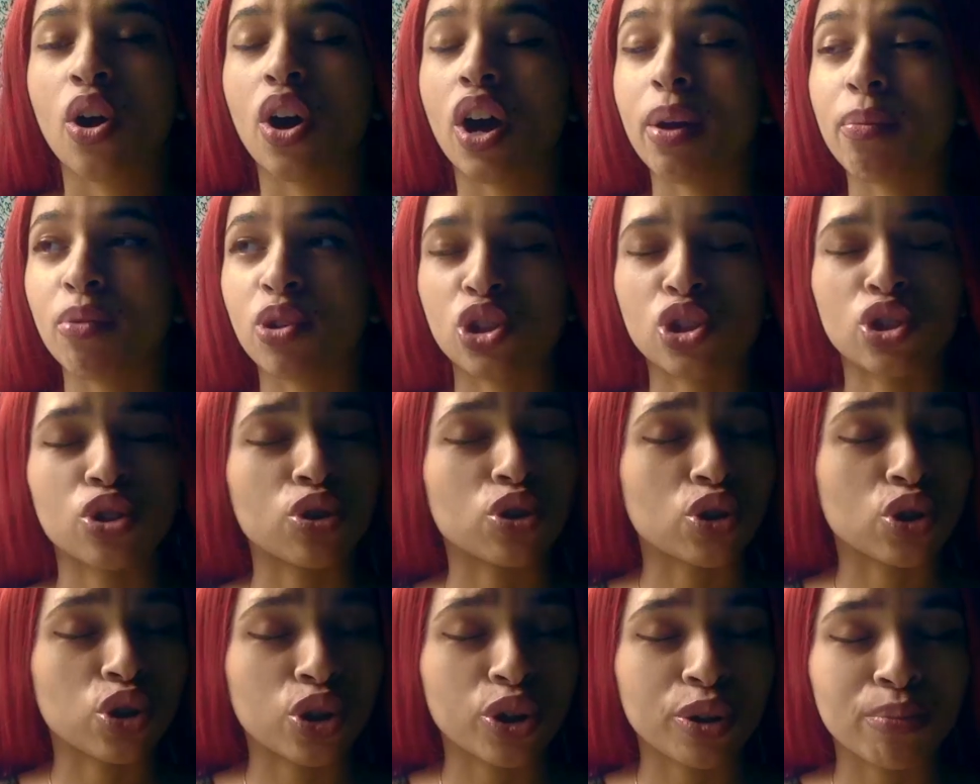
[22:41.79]
emotional
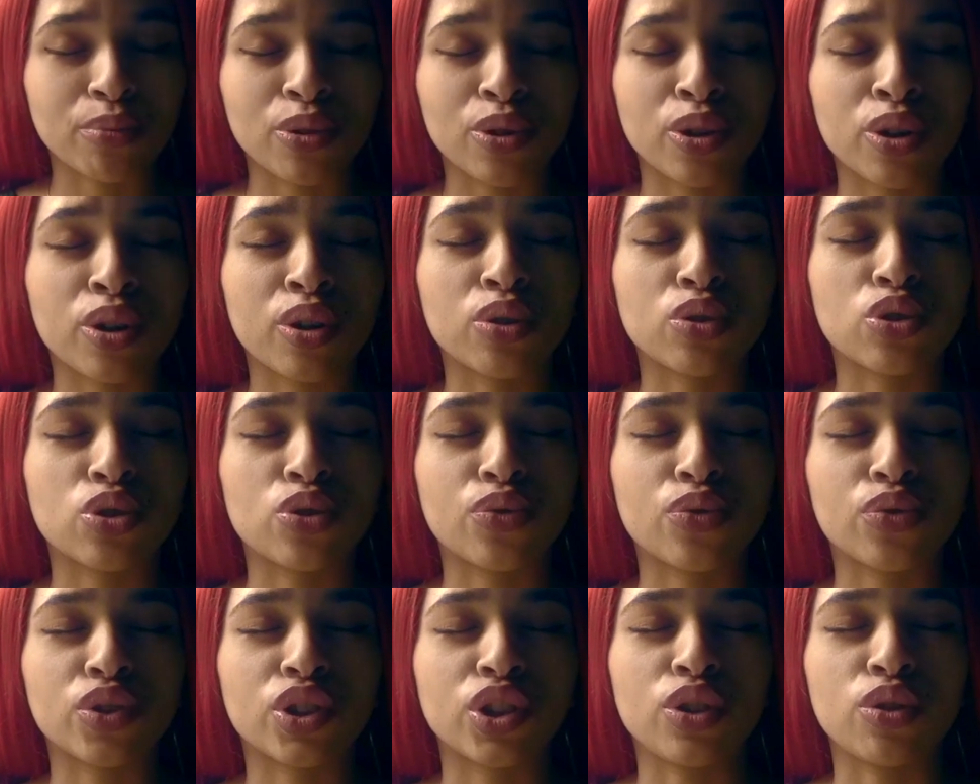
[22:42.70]
turmoil
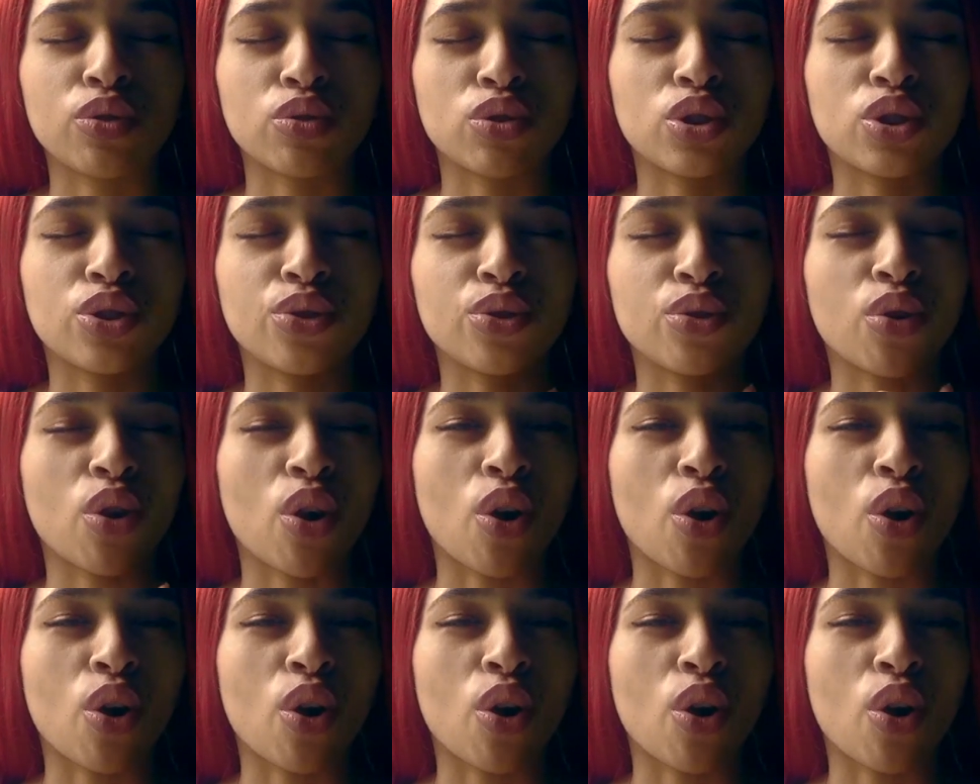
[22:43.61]
for you to